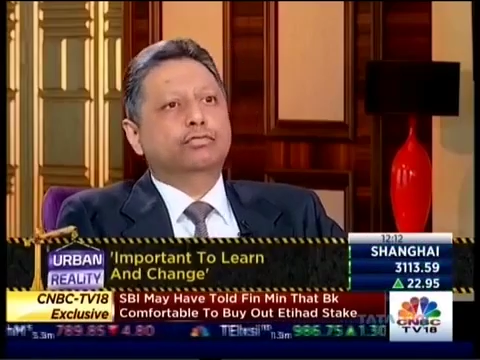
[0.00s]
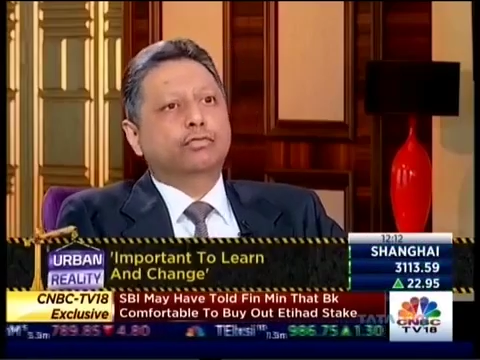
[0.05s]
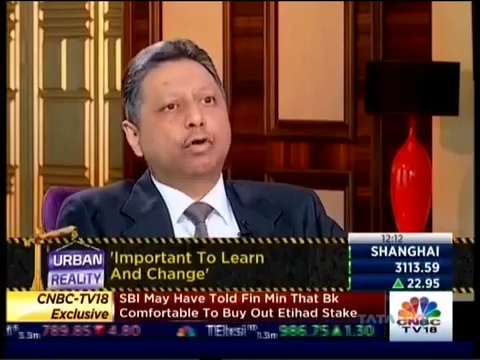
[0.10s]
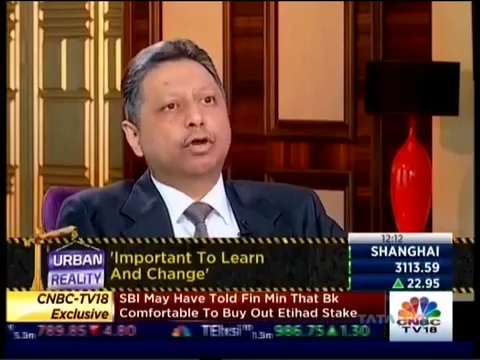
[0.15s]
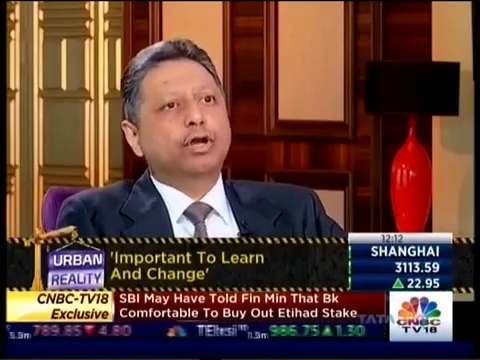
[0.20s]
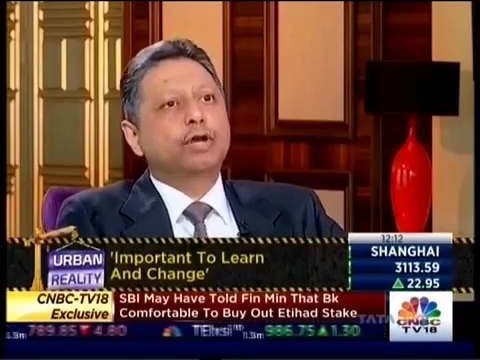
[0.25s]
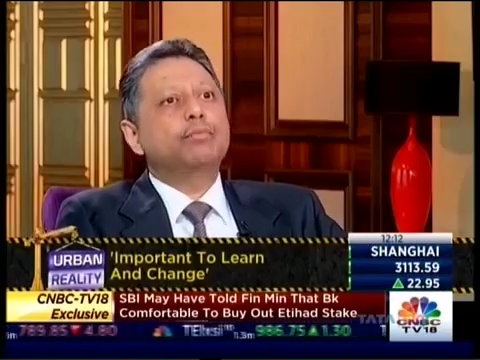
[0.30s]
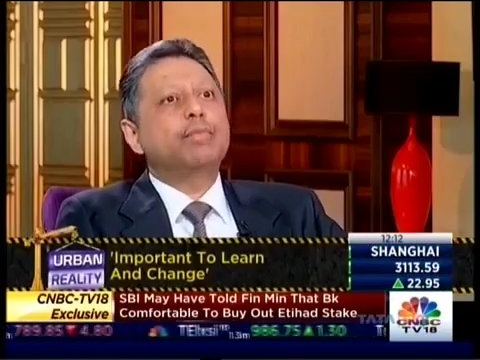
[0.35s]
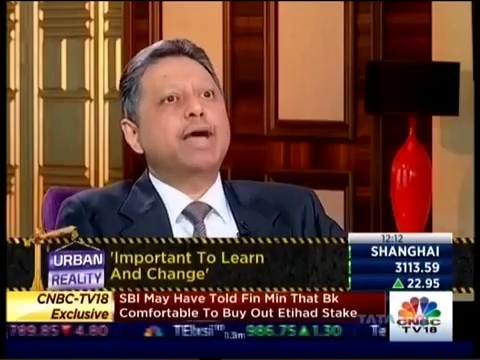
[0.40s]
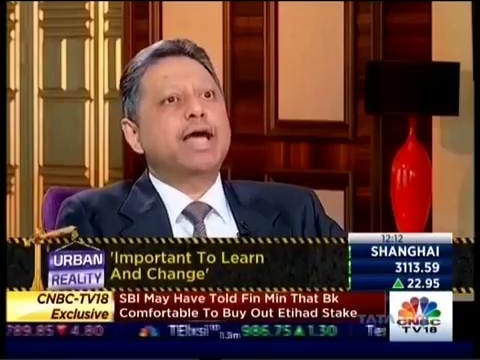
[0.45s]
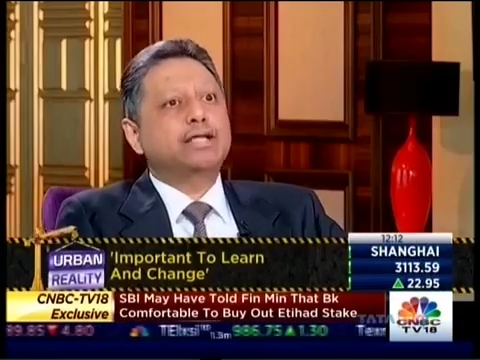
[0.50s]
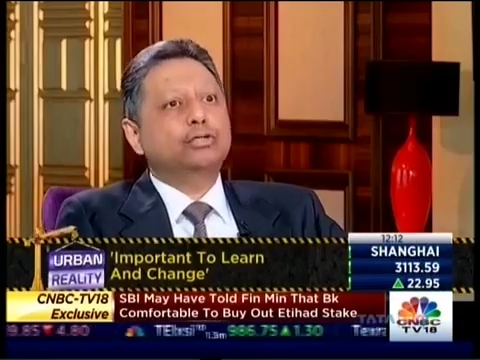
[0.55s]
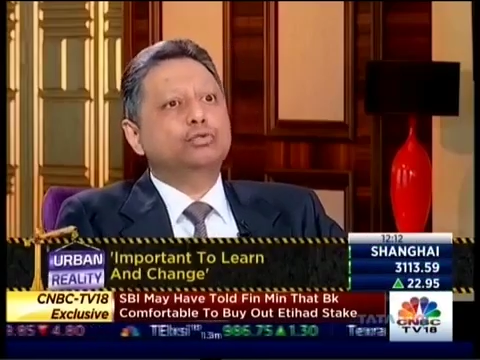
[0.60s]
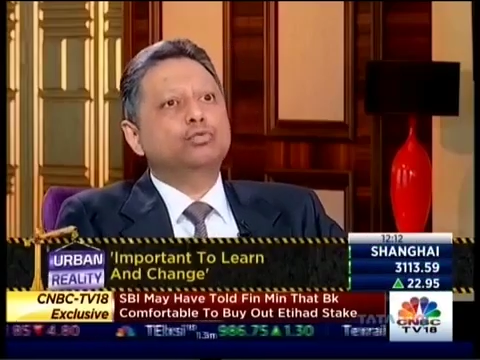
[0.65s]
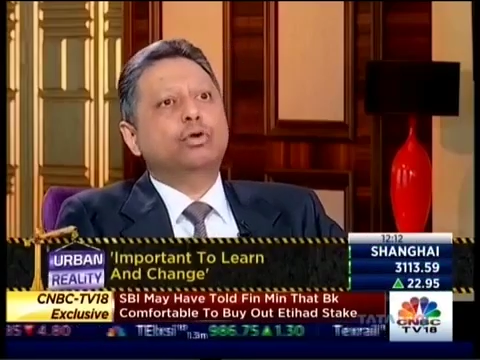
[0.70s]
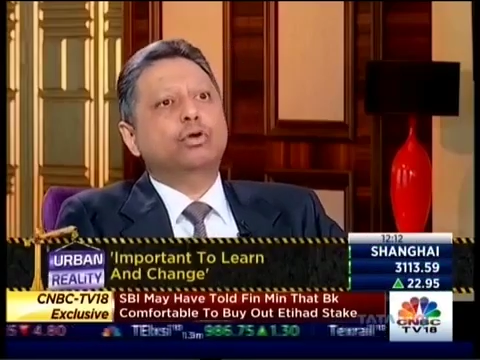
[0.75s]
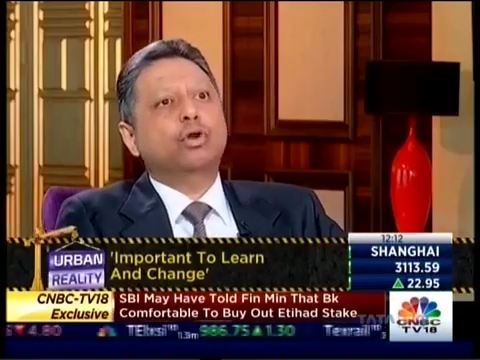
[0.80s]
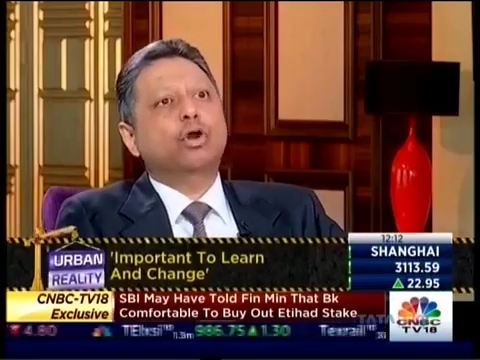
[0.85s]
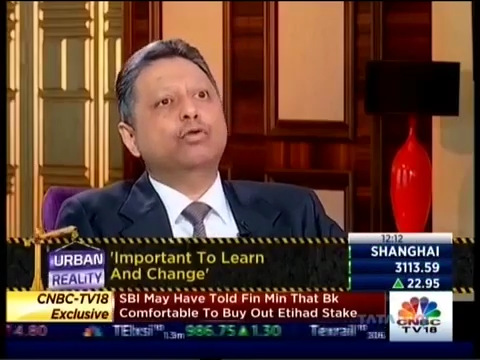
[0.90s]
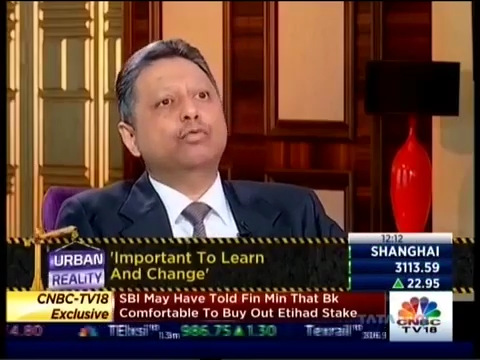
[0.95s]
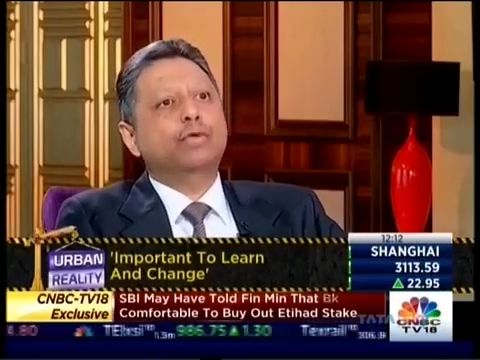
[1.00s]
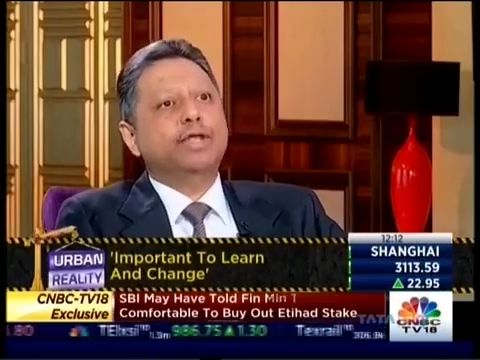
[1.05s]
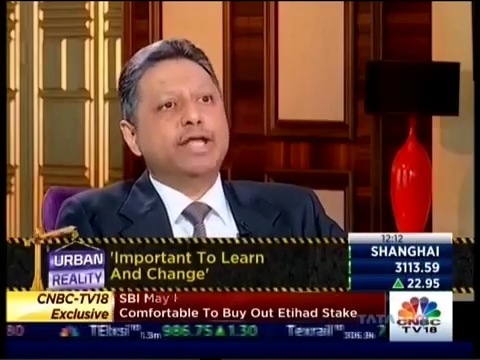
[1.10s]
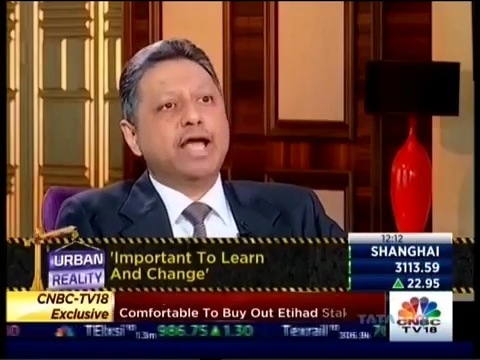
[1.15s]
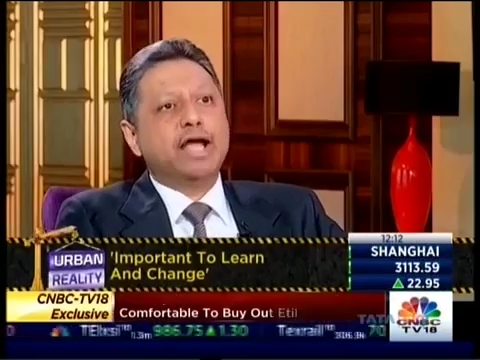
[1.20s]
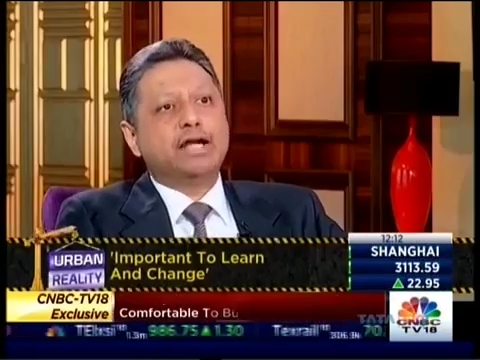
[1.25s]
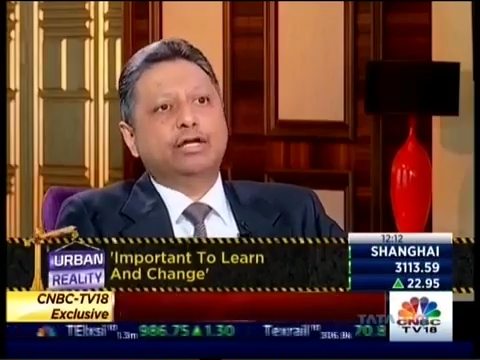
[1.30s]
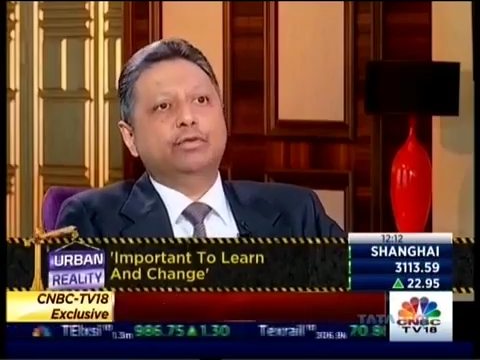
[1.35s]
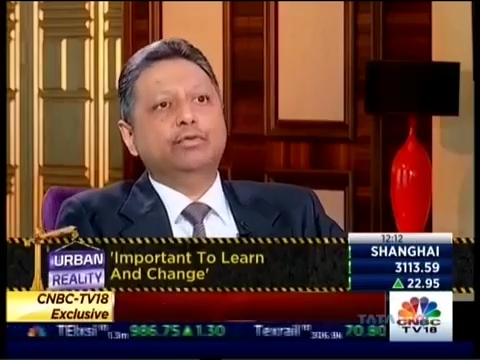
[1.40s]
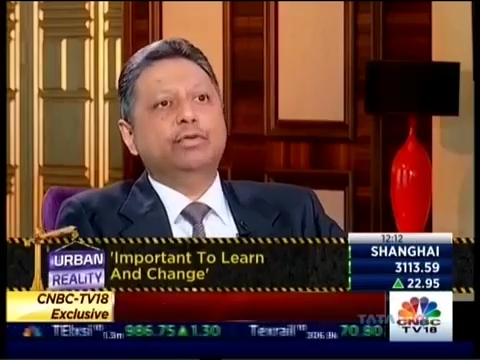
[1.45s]
foreign banks who are not
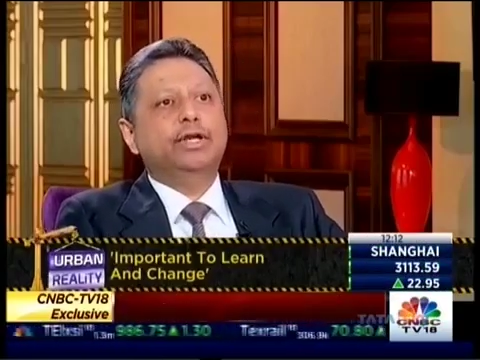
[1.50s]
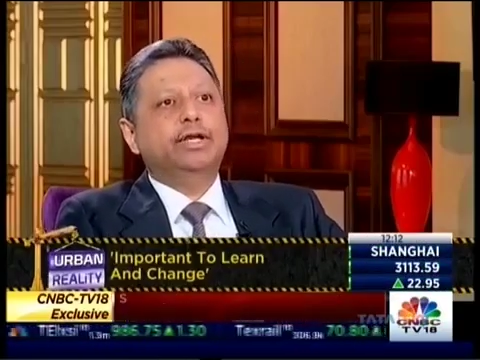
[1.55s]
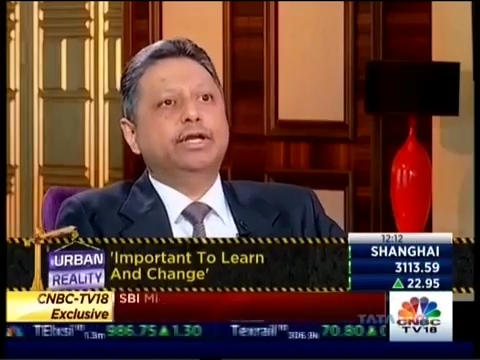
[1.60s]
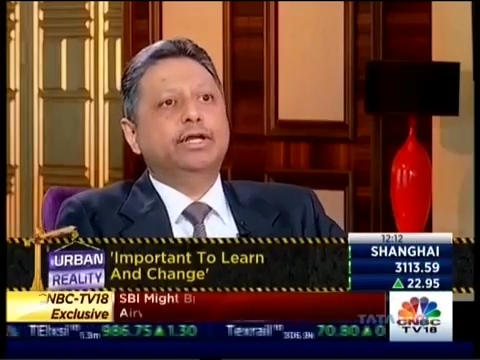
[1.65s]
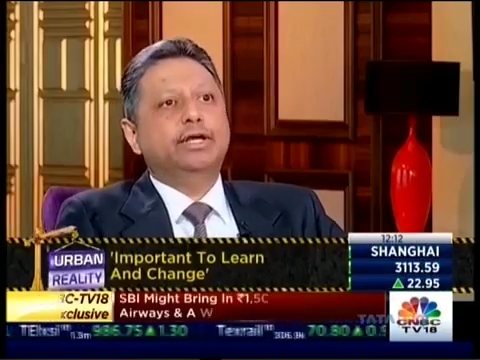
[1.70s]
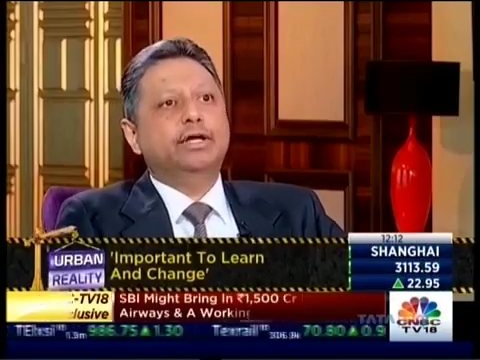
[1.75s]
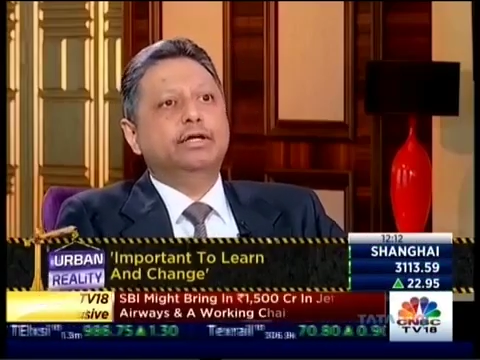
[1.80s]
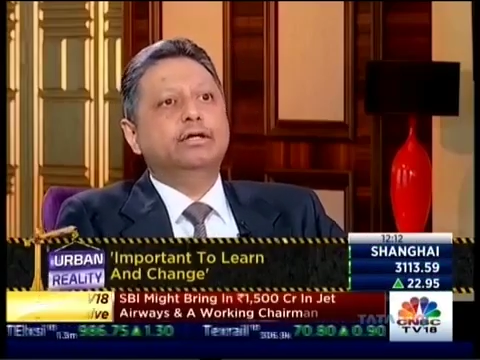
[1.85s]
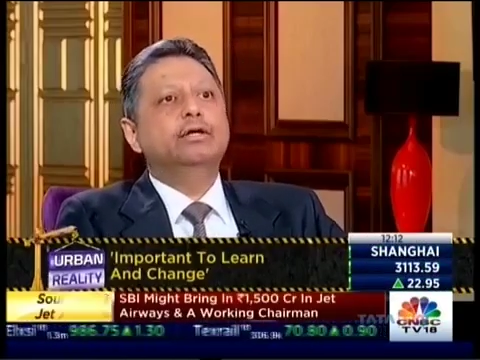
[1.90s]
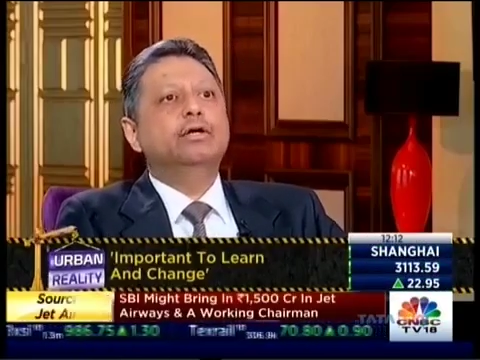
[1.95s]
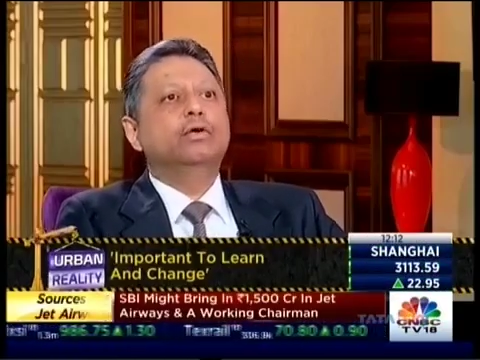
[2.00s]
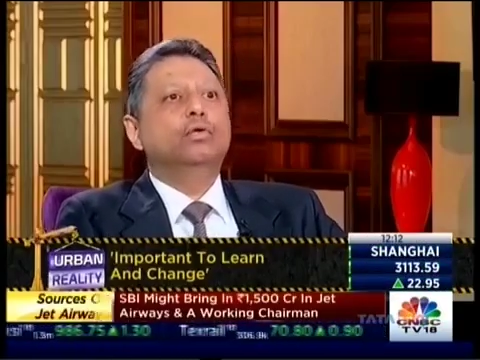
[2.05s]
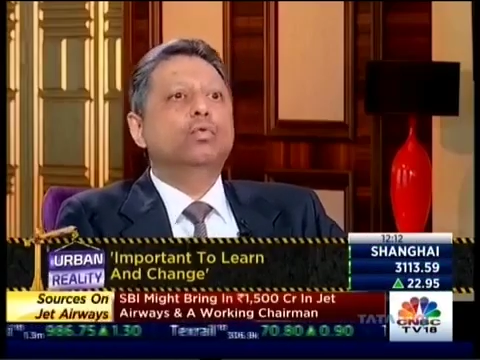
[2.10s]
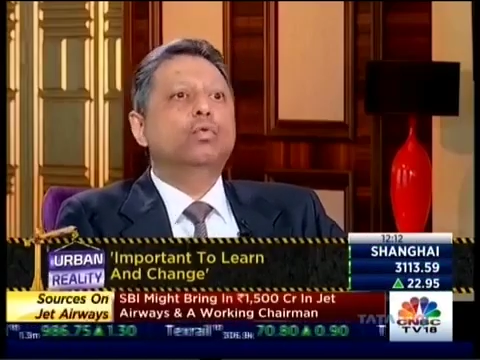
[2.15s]
very active in India,